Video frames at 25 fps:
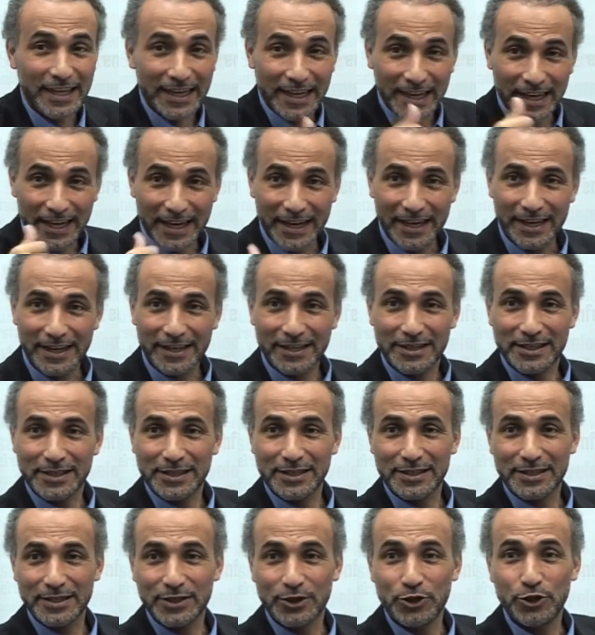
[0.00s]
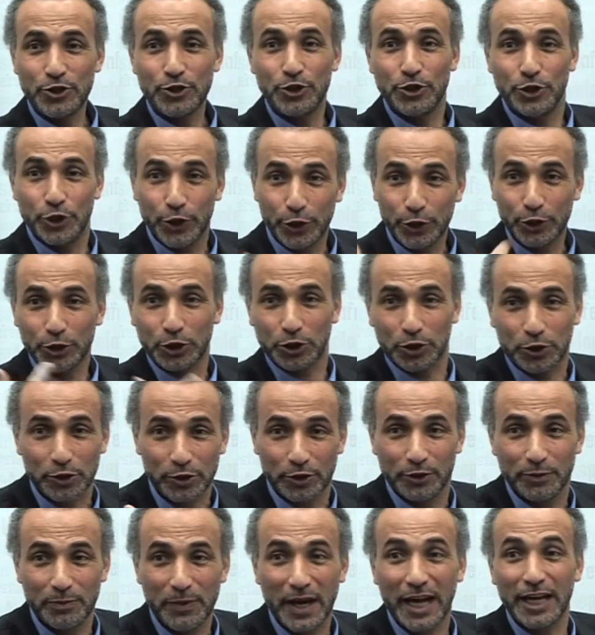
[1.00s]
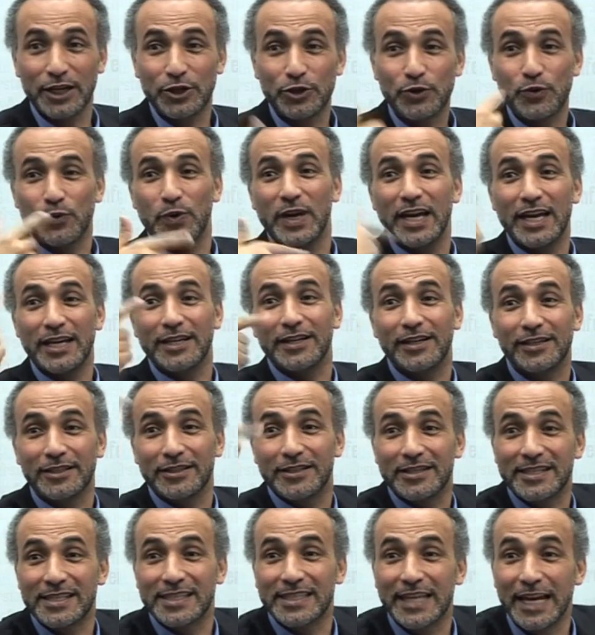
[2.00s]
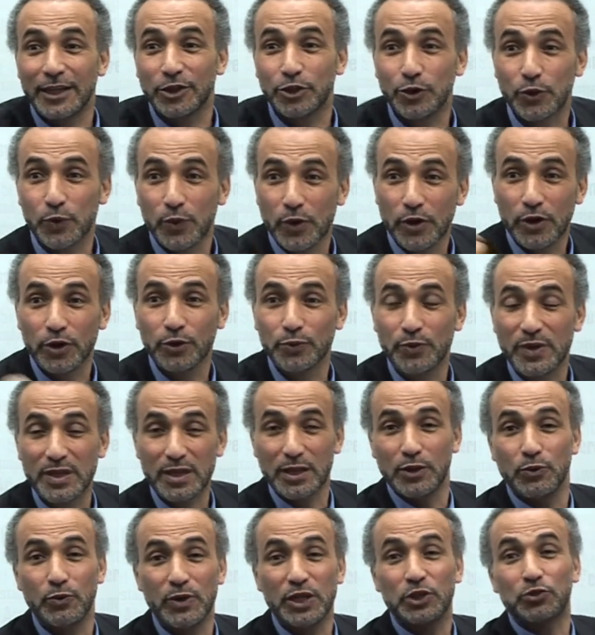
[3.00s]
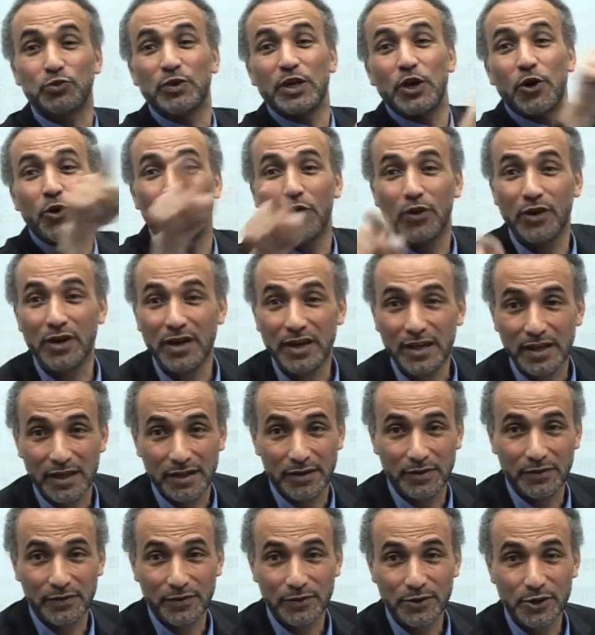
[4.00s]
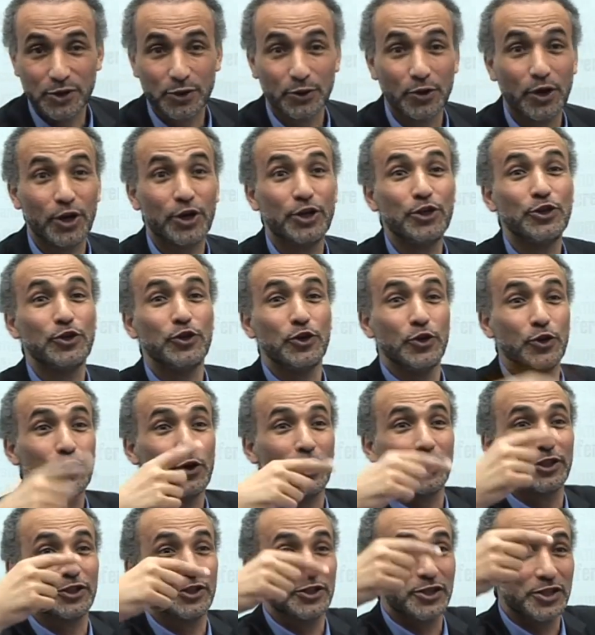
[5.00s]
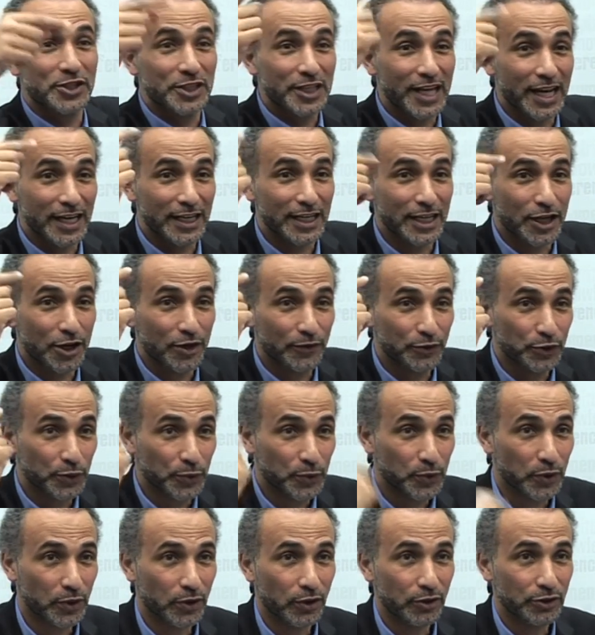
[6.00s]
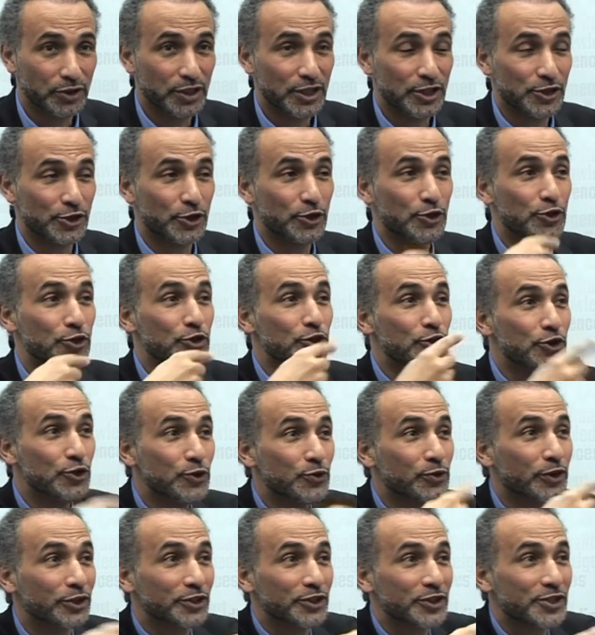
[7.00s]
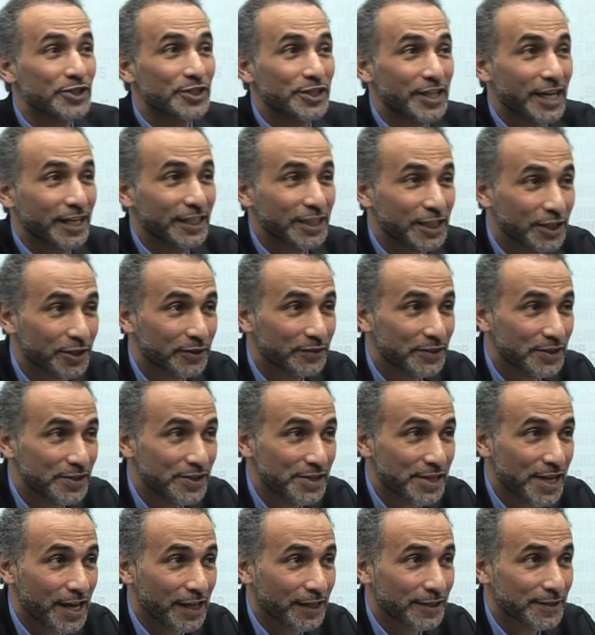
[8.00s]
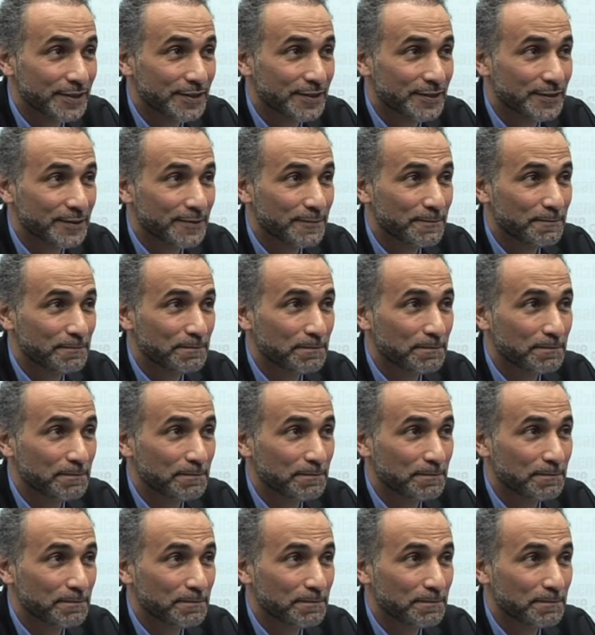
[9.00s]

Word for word: is nurtured by the way they understand the world within which we all live. So a new understanding of the world is a new understanding of the text.